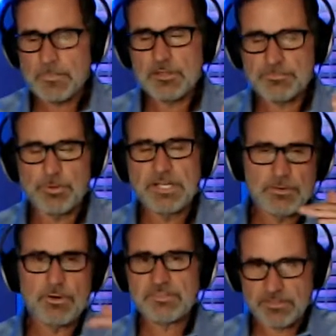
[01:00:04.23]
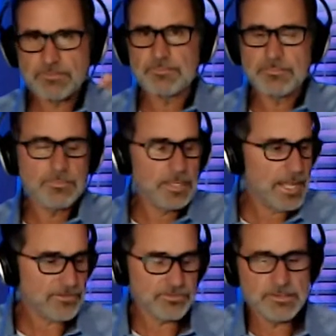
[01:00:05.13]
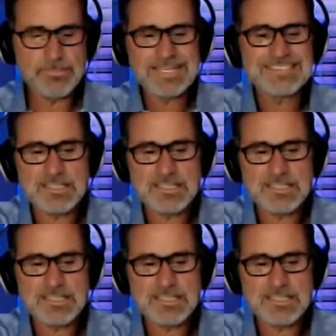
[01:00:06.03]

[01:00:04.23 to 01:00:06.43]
it's pretty interesting. They actually mean